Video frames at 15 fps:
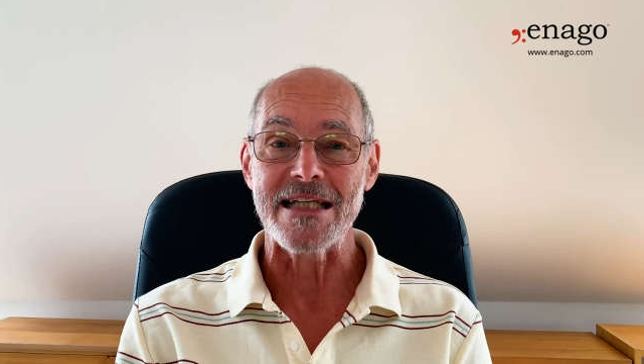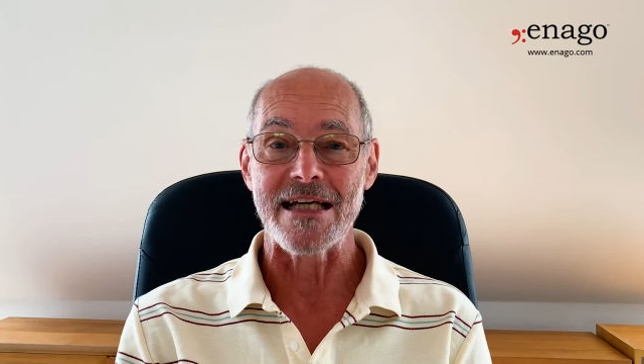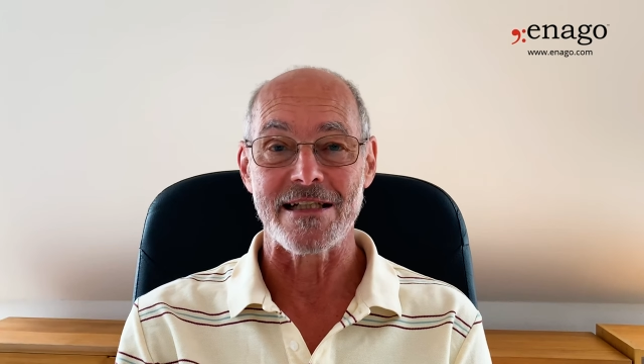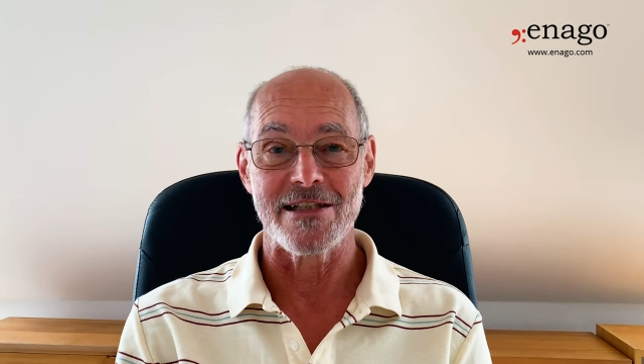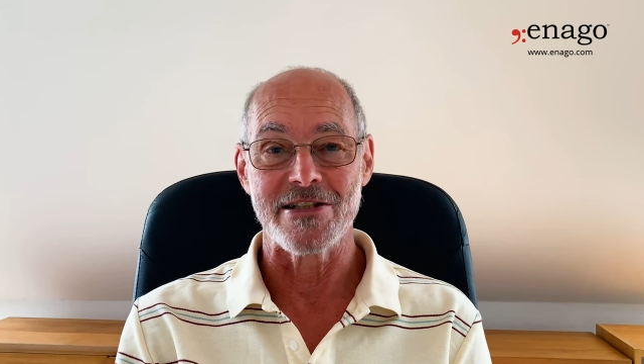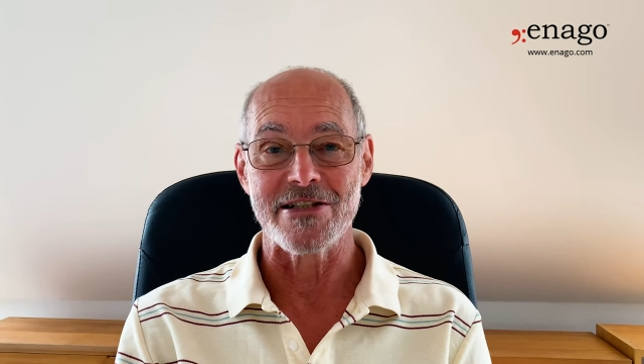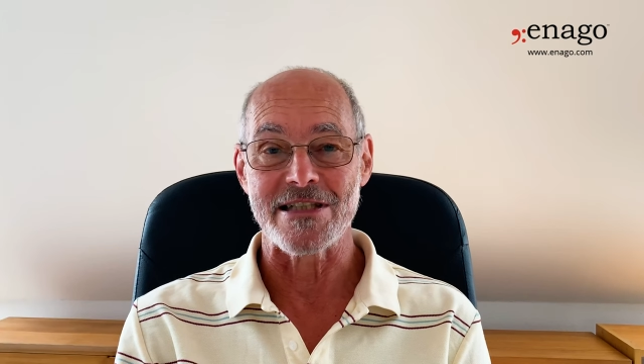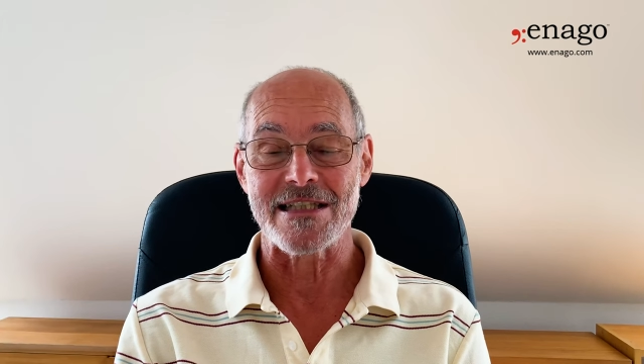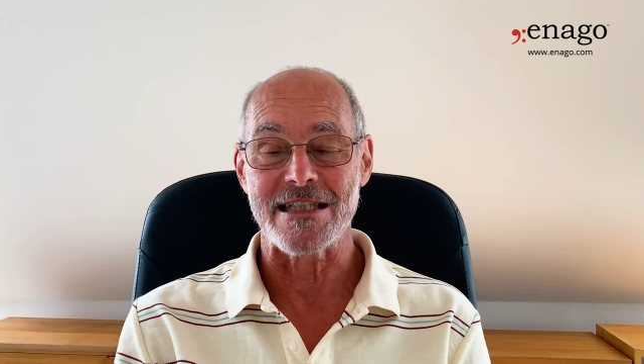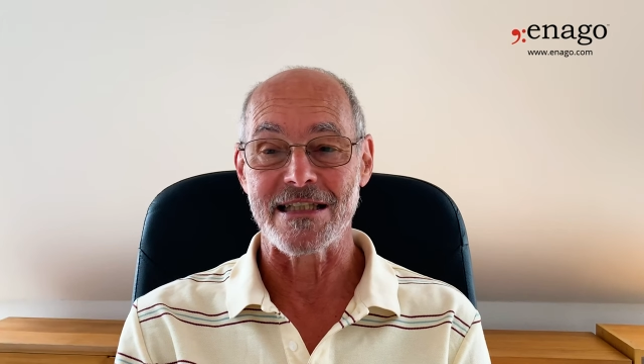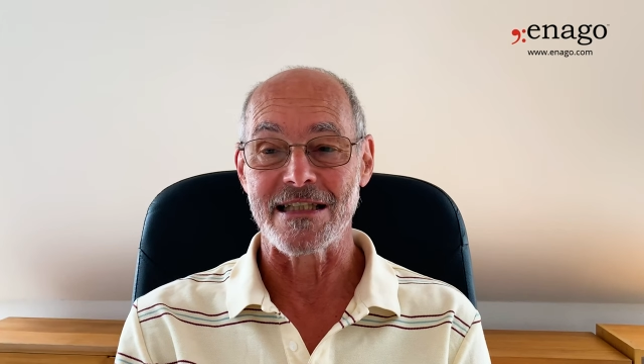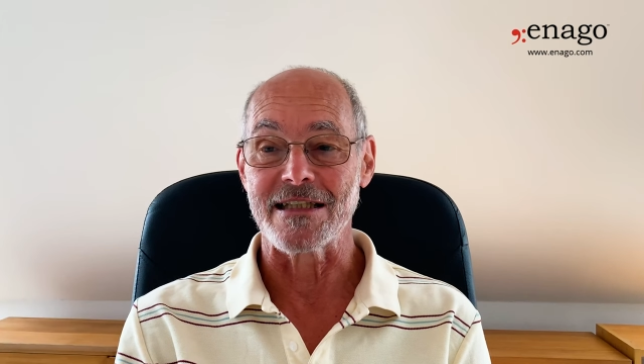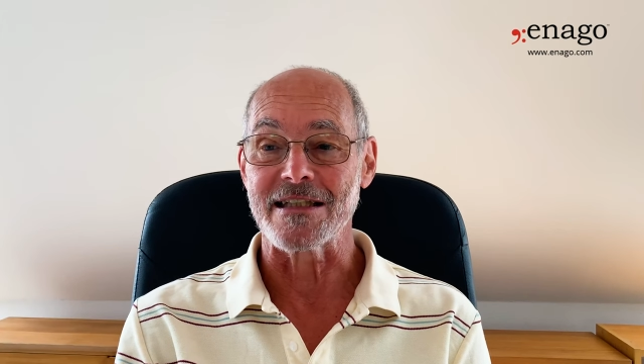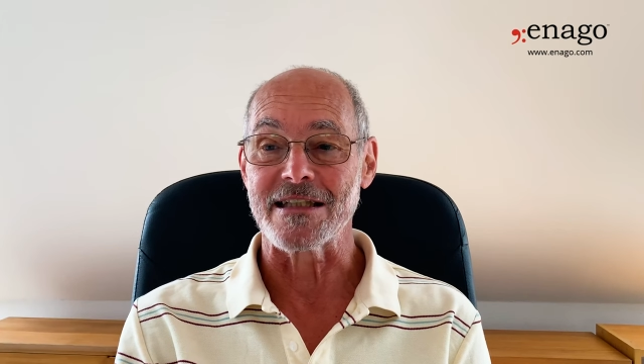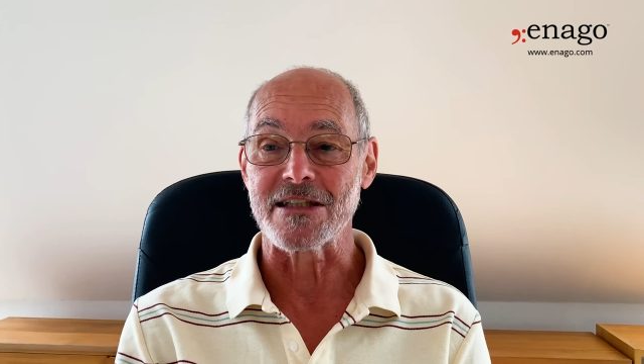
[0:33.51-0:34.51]
editors
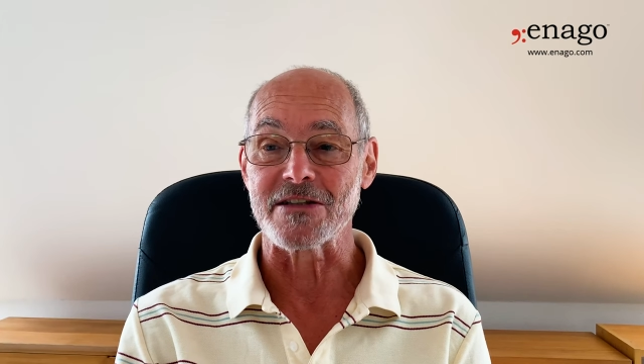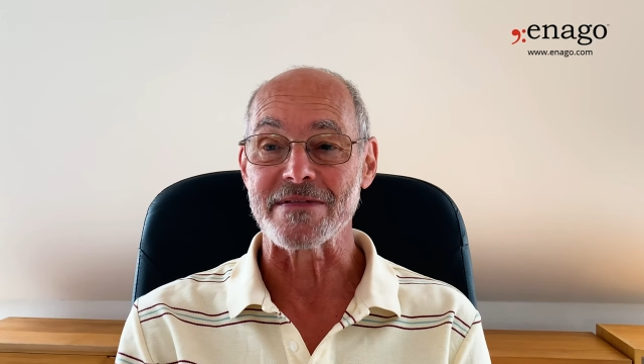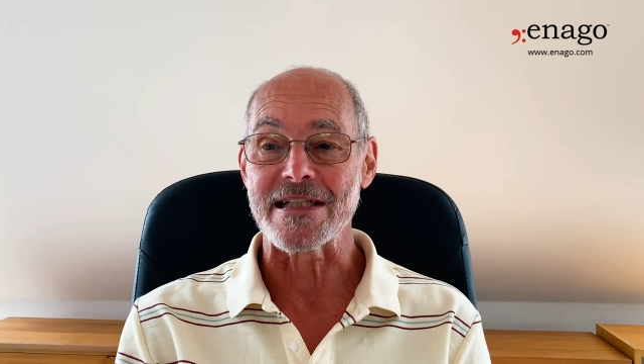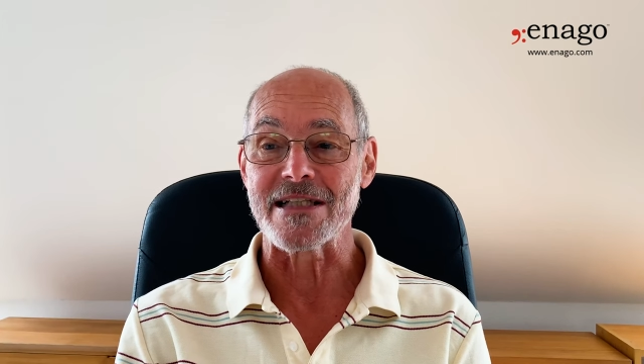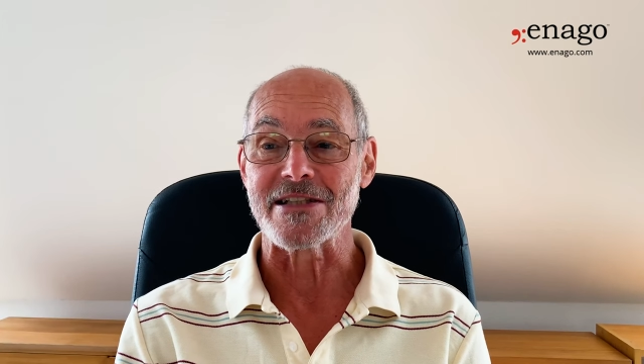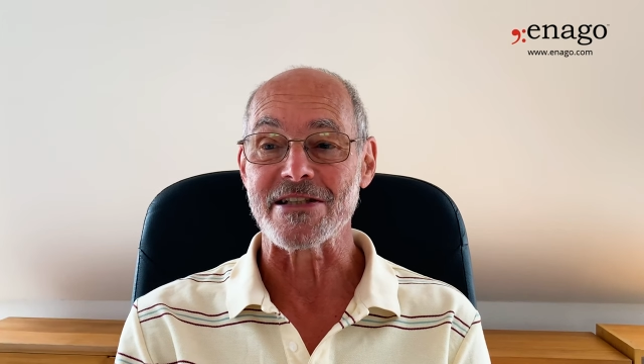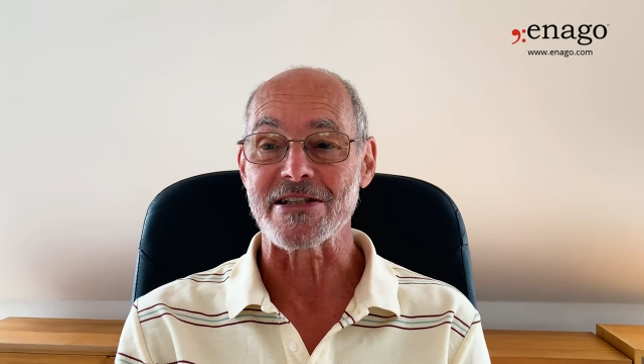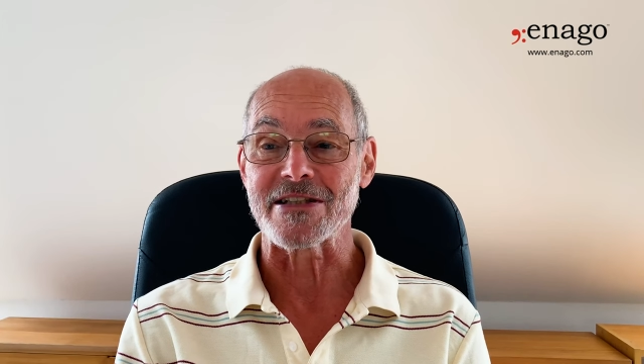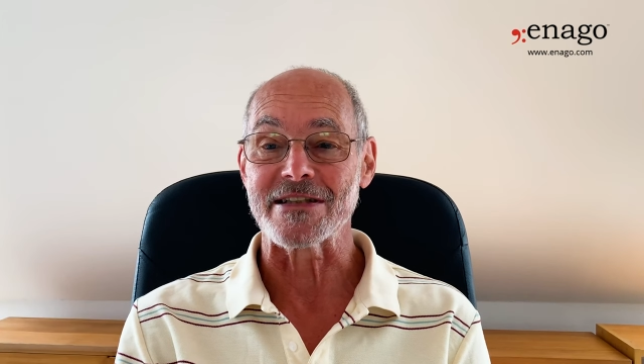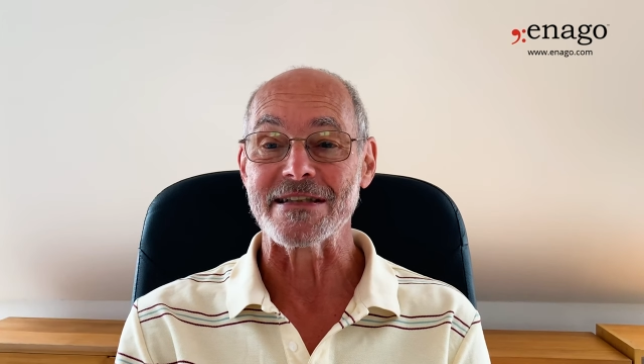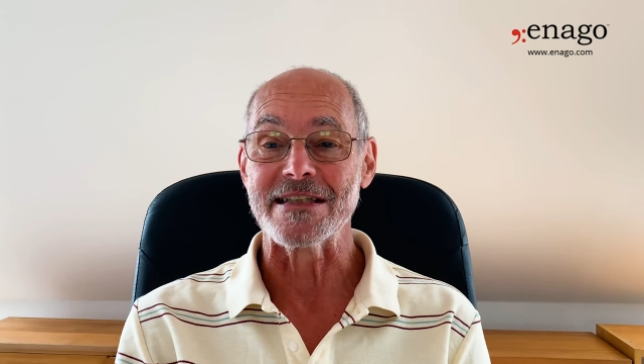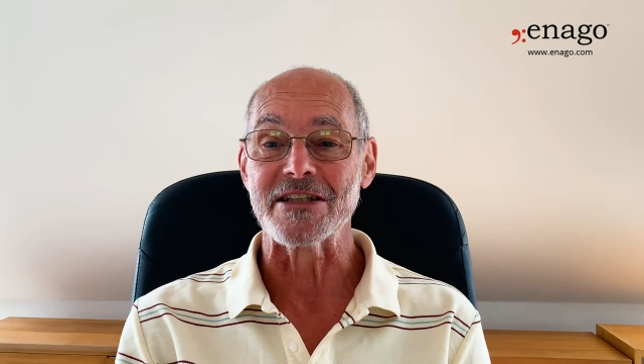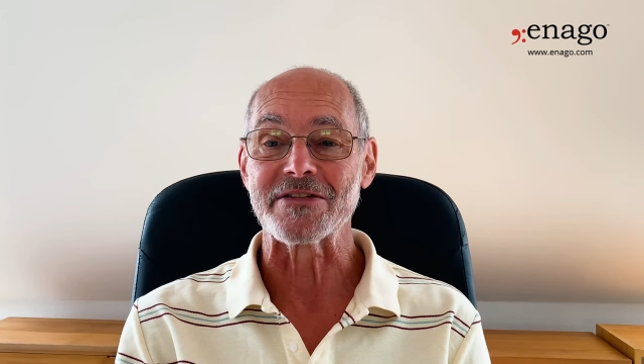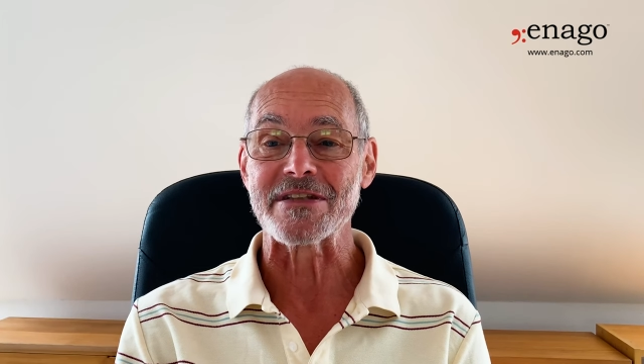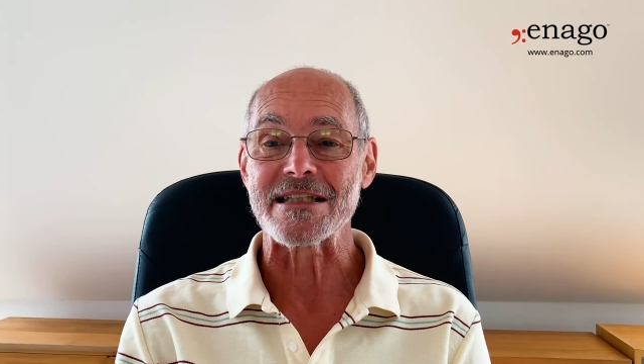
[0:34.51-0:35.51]
think their readers are
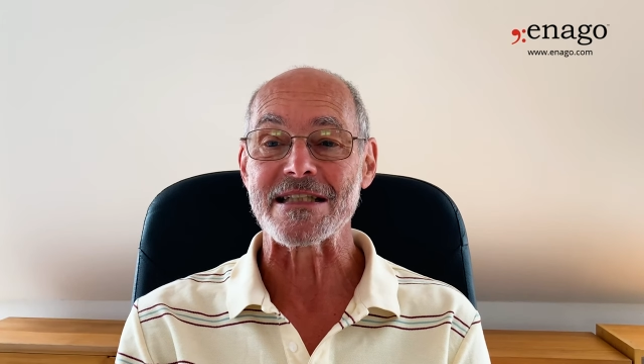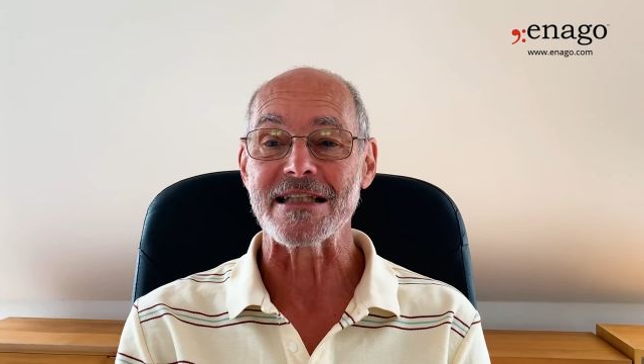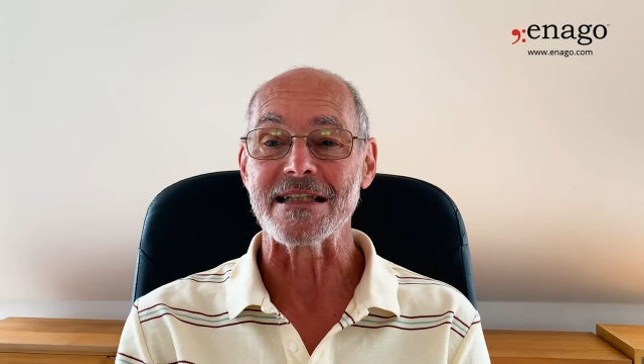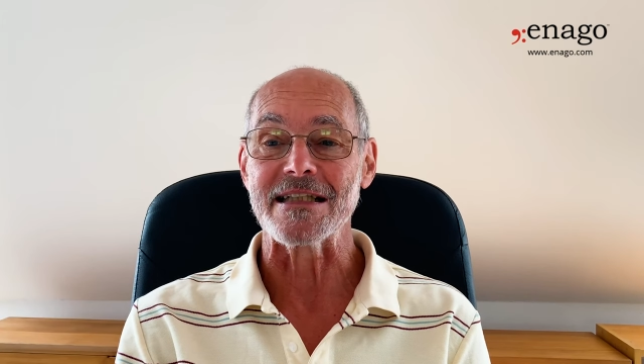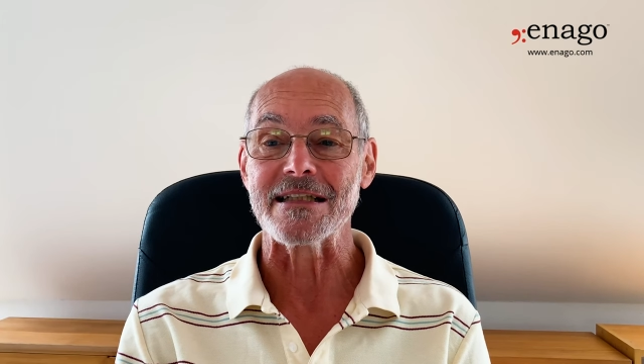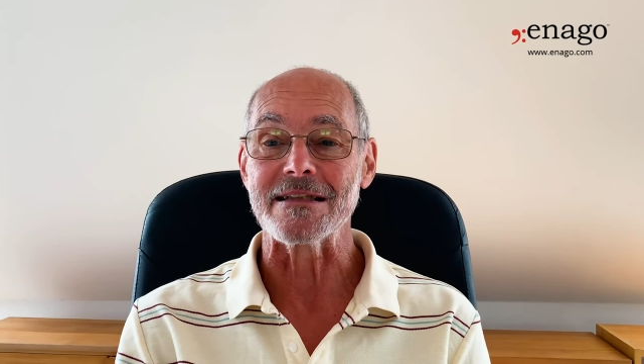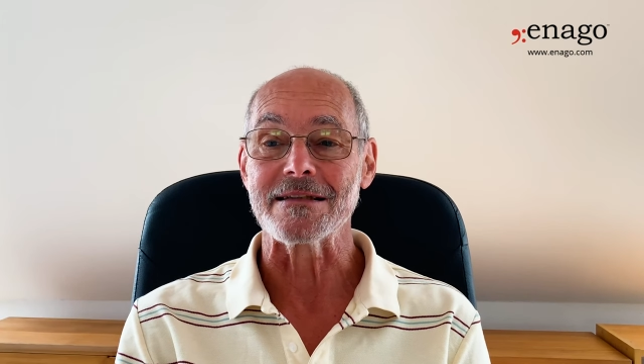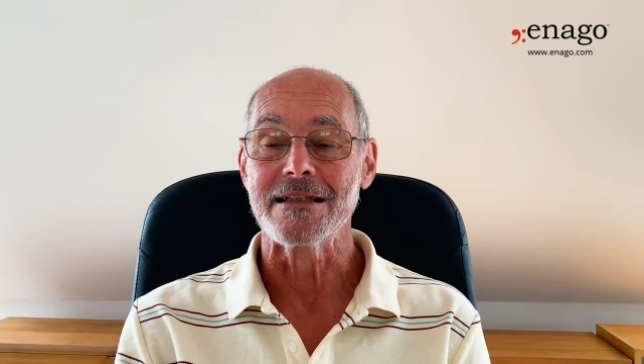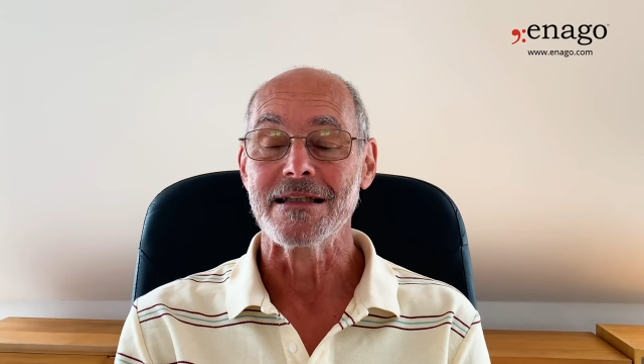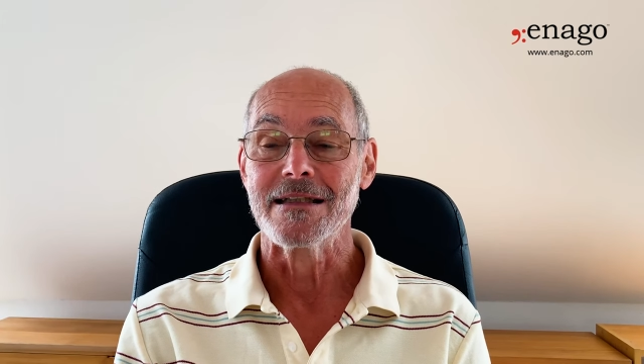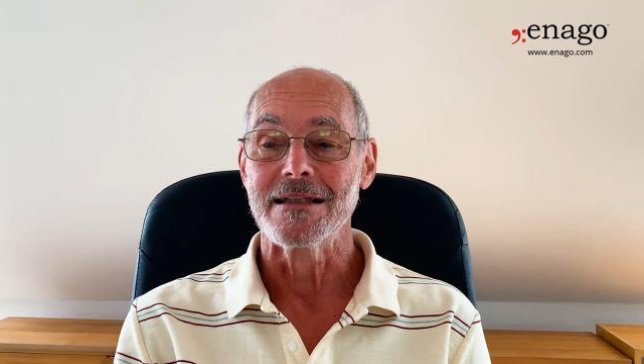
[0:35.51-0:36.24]
interested in.